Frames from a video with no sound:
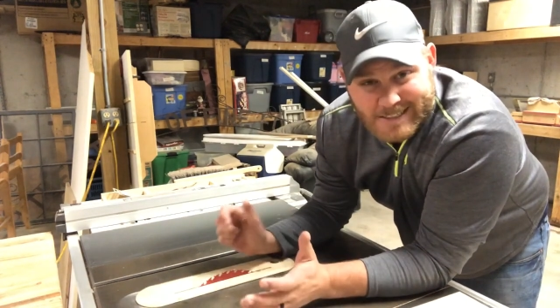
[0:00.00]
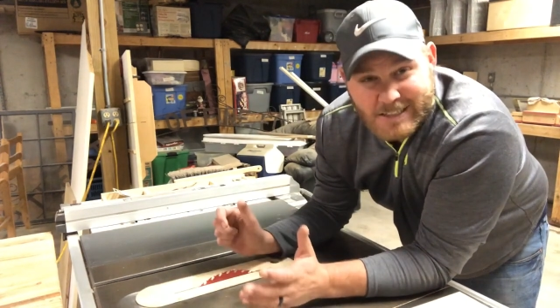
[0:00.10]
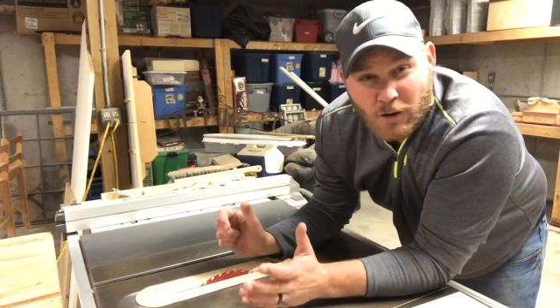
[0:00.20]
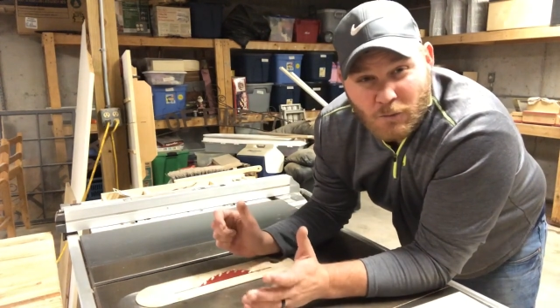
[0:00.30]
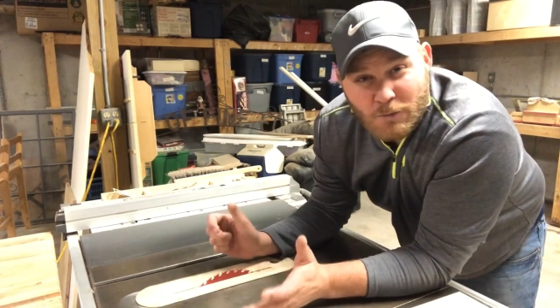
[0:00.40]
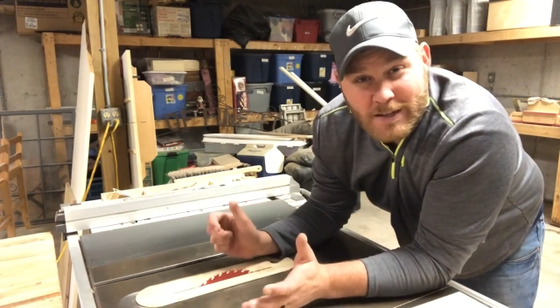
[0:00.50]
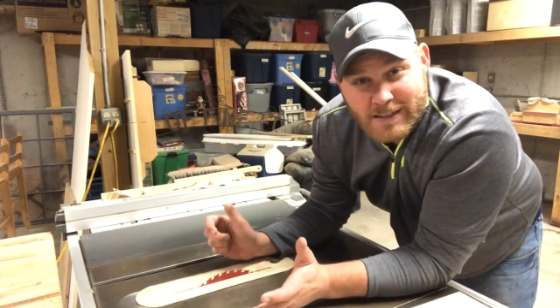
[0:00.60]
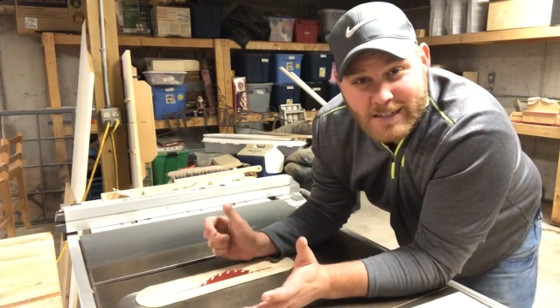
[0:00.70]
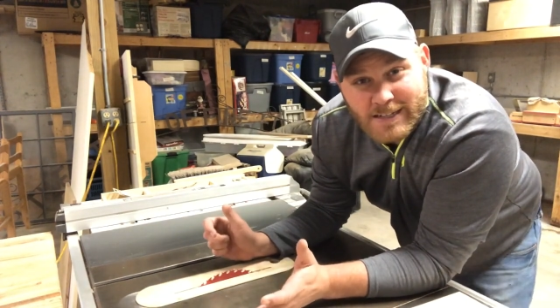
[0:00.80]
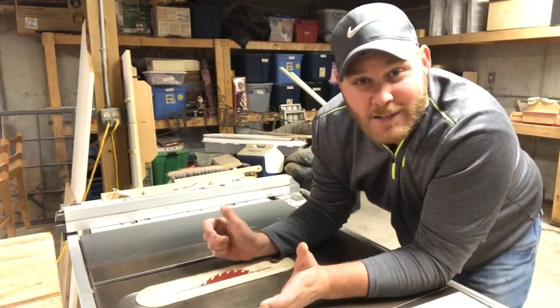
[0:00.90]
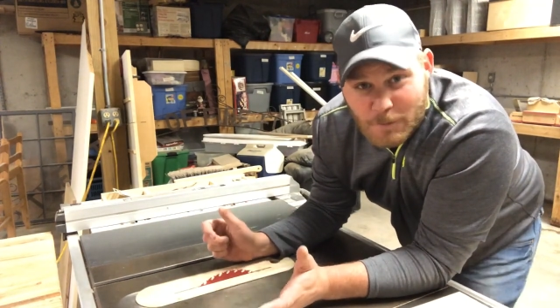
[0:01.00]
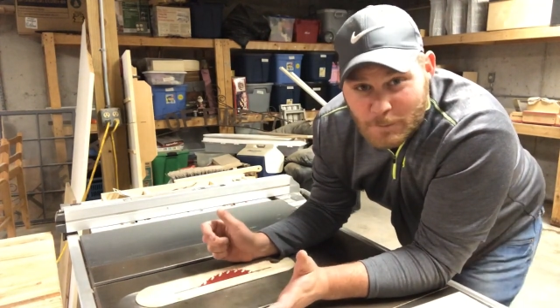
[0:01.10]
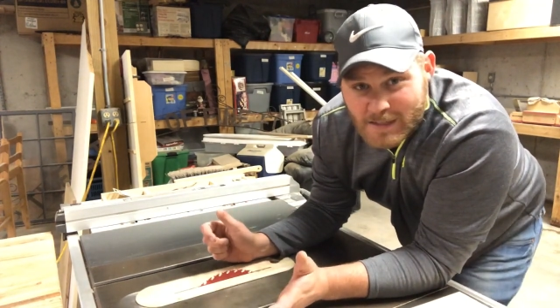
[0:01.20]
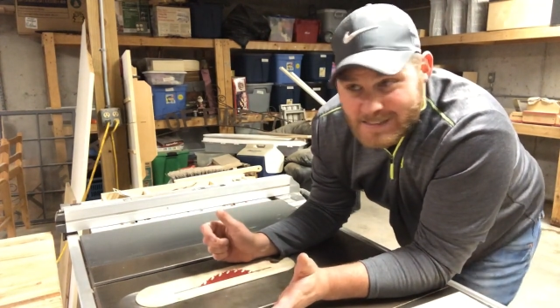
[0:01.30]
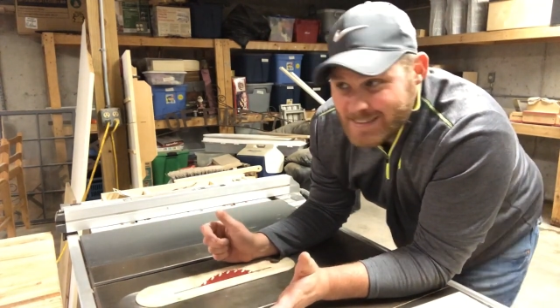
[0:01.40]
you don't really need them,
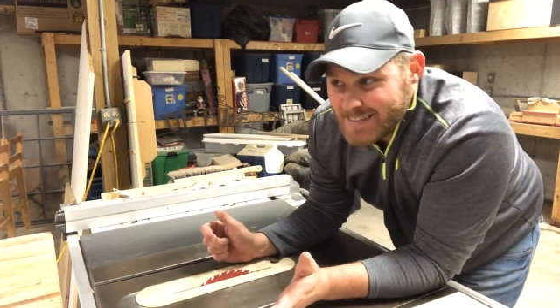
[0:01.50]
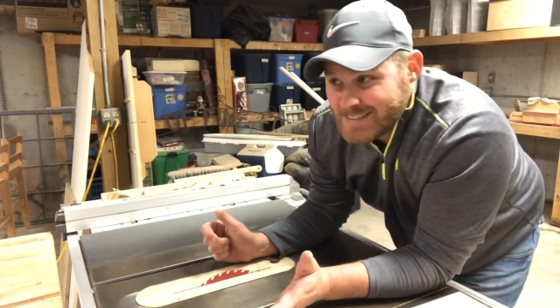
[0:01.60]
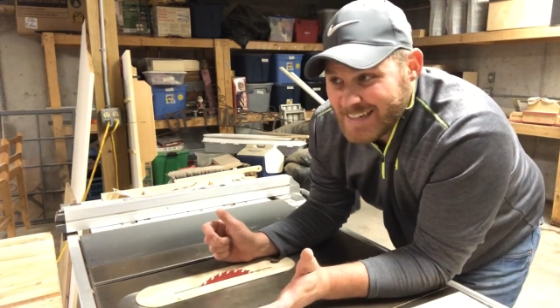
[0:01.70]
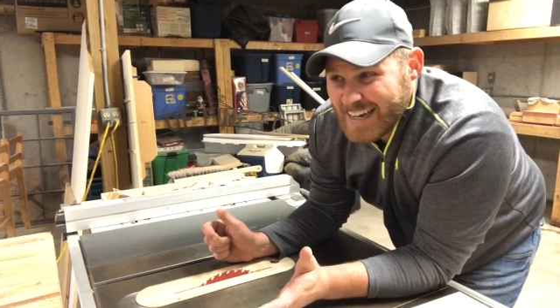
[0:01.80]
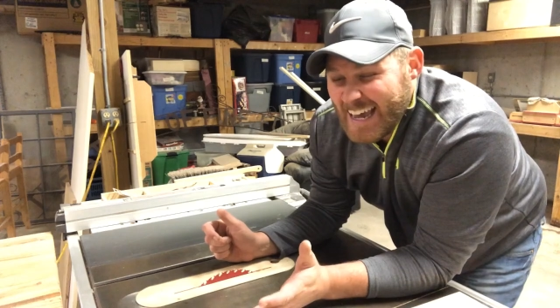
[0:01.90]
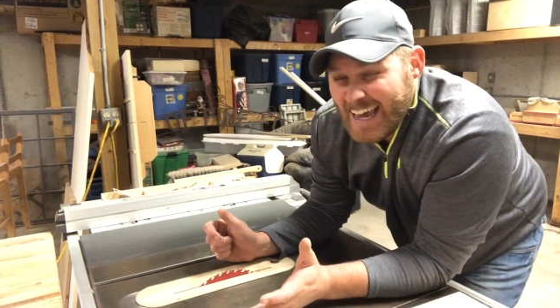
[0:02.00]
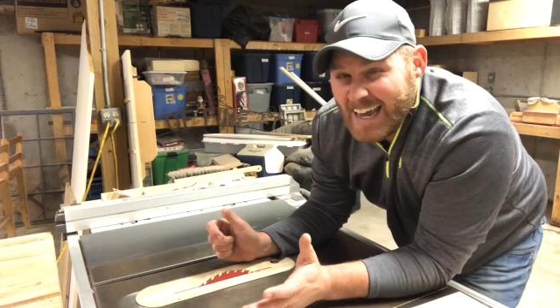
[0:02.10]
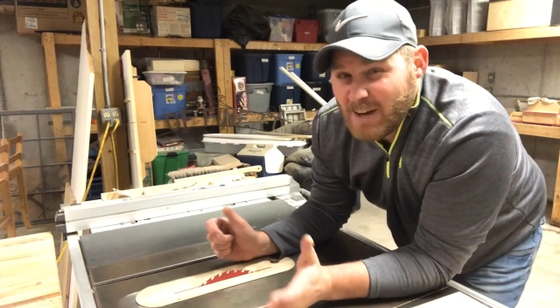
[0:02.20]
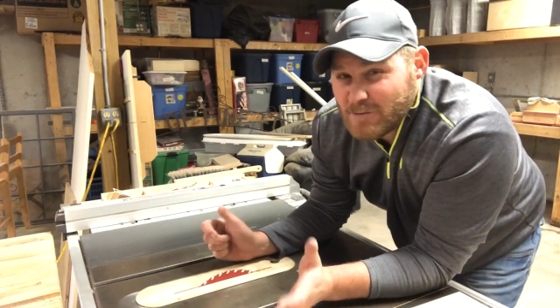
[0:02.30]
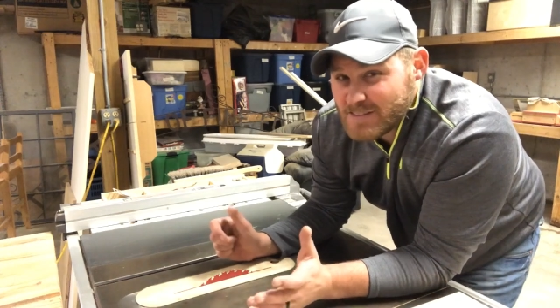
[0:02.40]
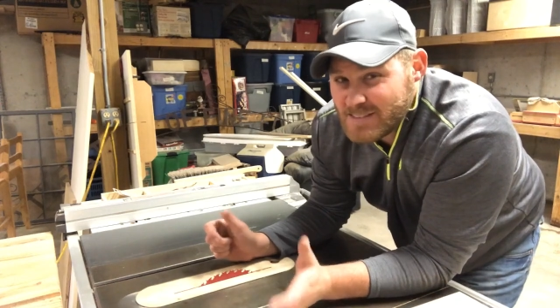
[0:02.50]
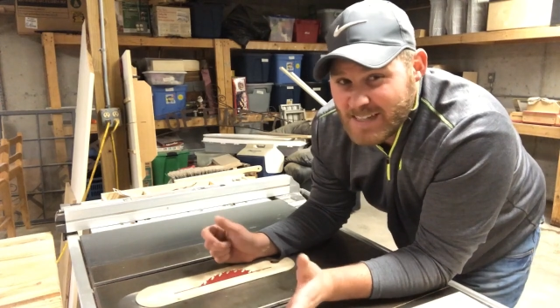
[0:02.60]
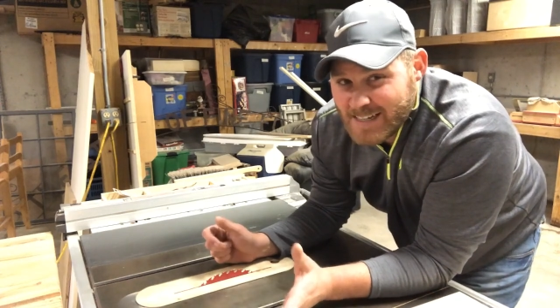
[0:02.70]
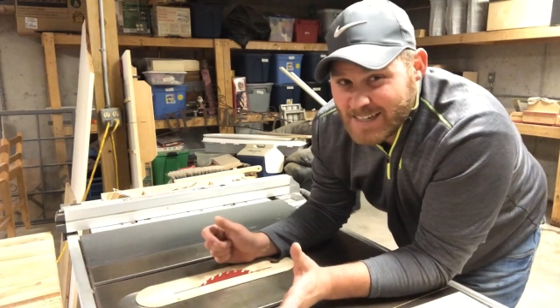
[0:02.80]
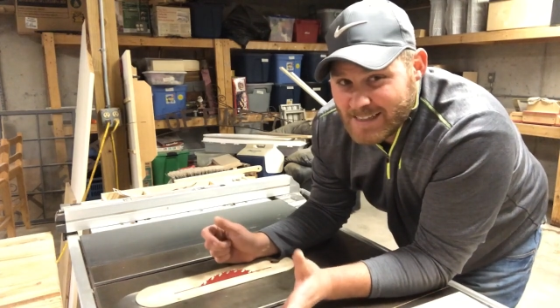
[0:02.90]
but it takes like a 1/2
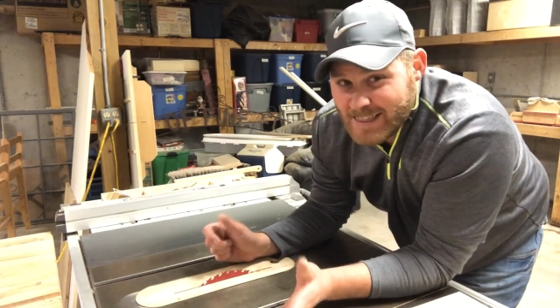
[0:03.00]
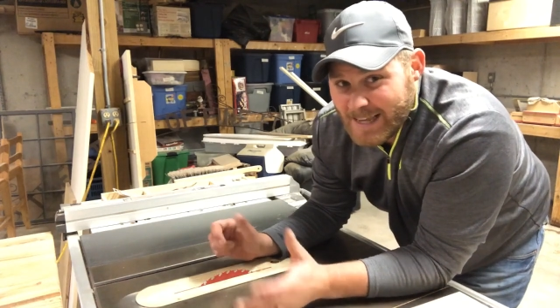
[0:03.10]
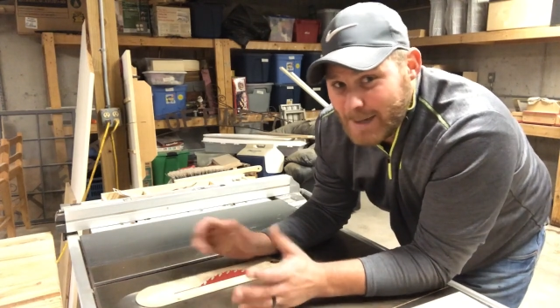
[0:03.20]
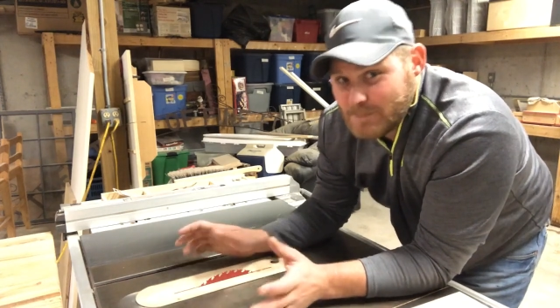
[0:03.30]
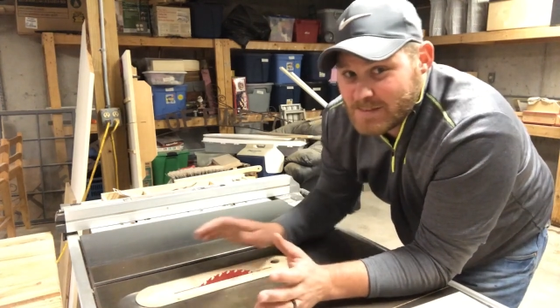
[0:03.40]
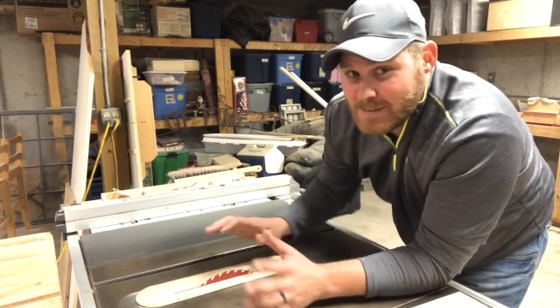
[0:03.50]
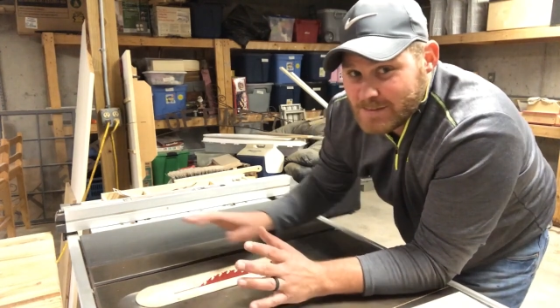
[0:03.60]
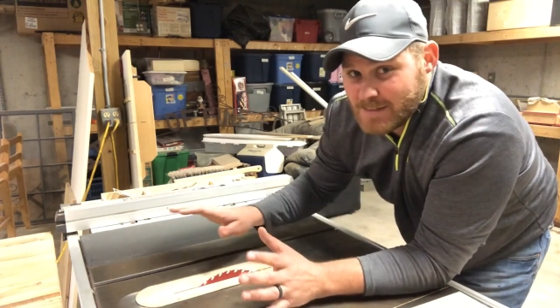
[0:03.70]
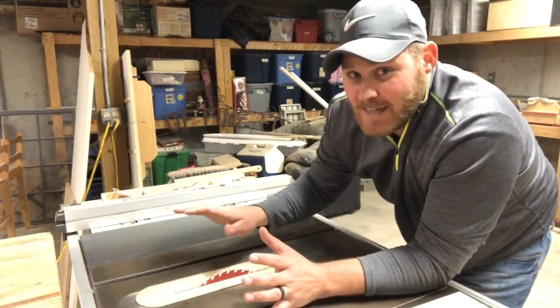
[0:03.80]
second lapse in